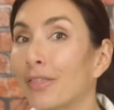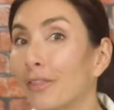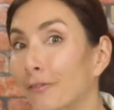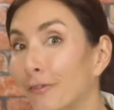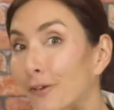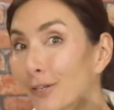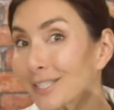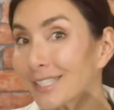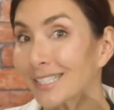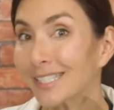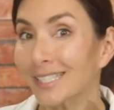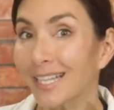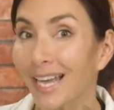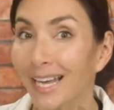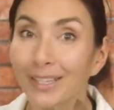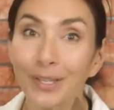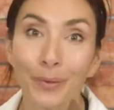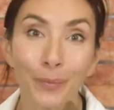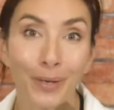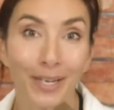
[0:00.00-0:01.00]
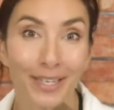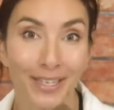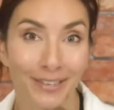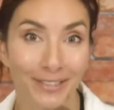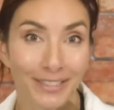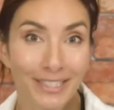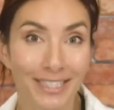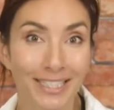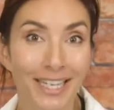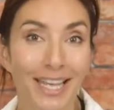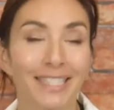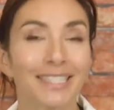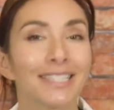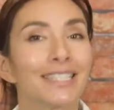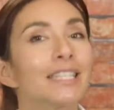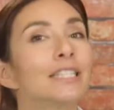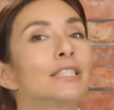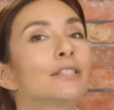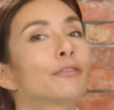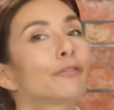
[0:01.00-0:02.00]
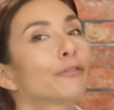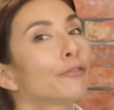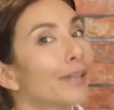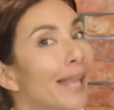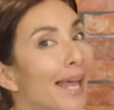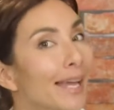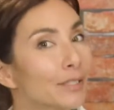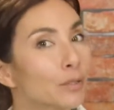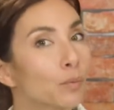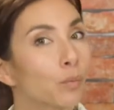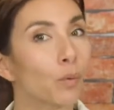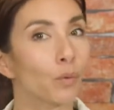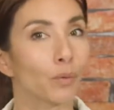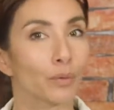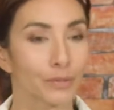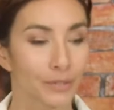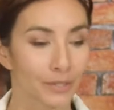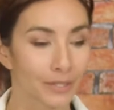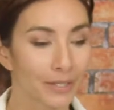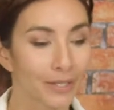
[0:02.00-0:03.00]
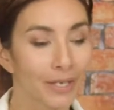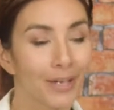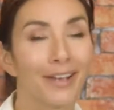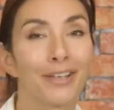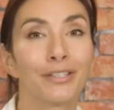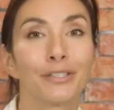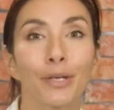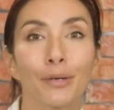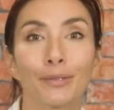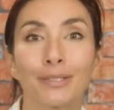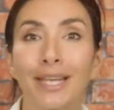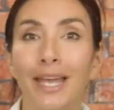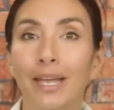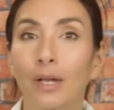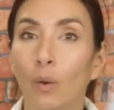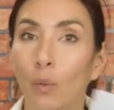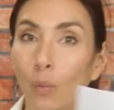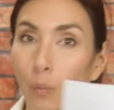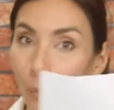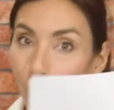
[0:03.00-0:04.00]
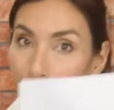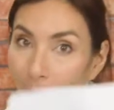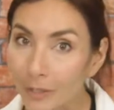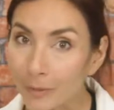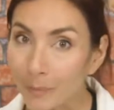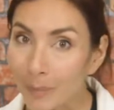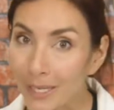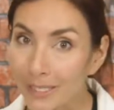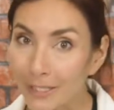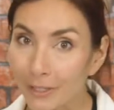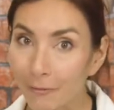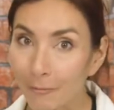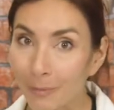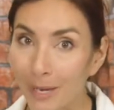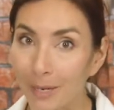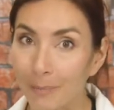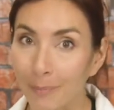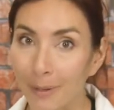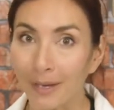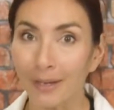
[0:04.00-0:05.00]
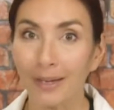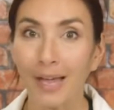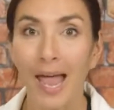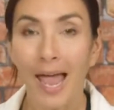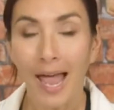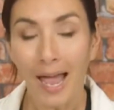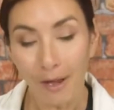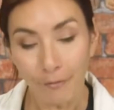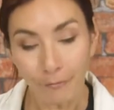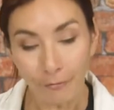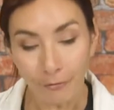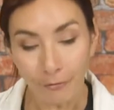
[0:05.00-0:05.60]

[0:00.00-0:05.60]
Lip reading: The first design that we're going to test is flat walls. So take one piece of paper and